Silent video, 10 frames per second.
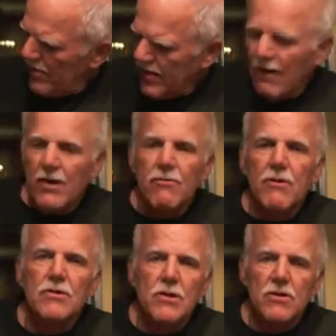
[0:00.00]

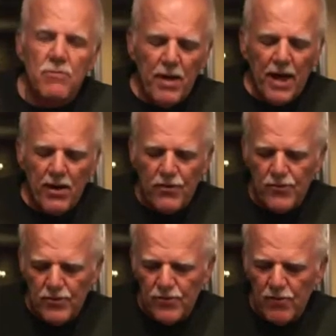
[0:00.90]
characteristics of paddles
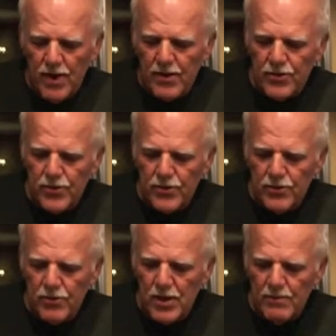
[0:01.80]
and try
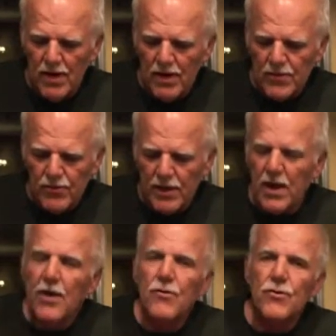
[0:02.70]
to
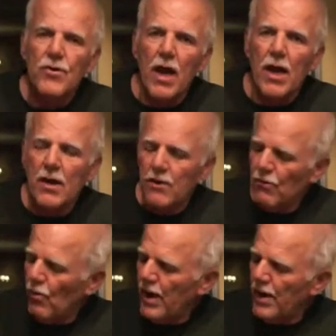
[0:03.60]
understand
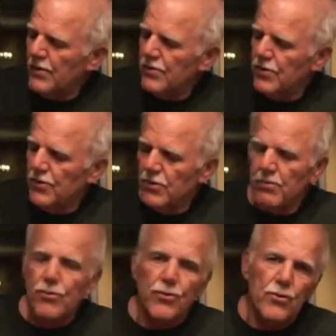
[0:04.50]
ways to
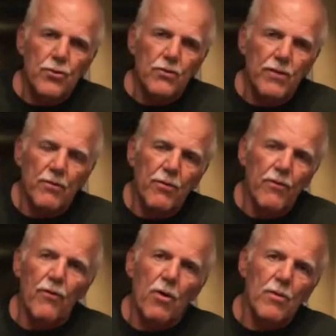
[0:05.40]
improve the
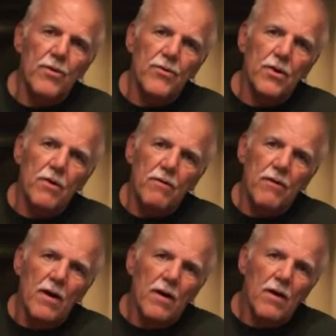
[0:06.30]
performance of
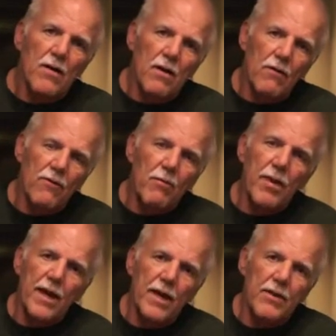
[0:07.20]
the
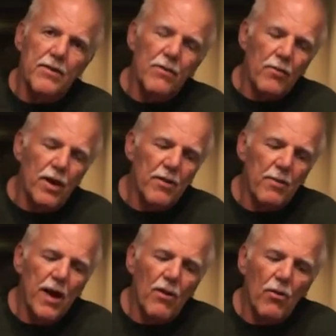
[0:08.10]
blade and the way the
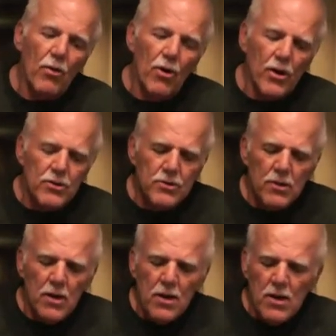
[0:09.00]
paddle works.
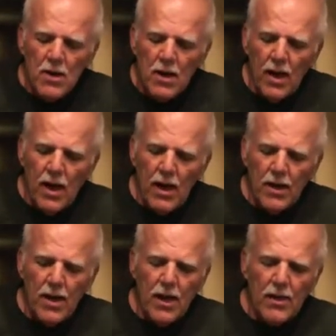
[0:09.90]

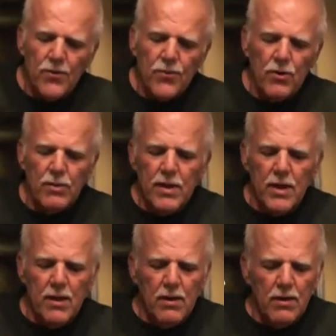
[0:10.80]
And so
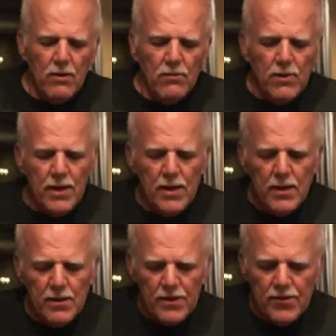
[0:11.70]
we
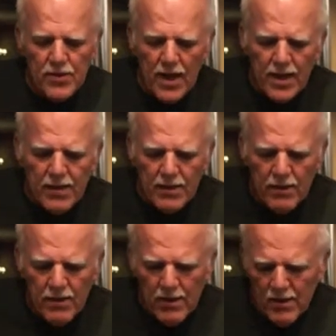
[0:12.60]
designed
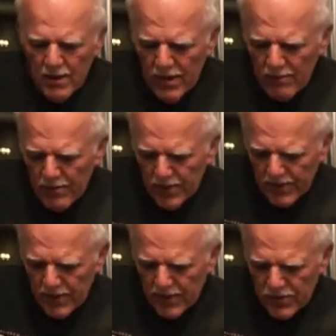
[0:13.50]
and
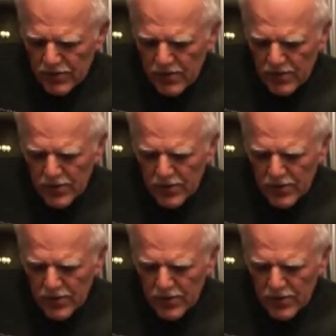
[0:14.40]
built this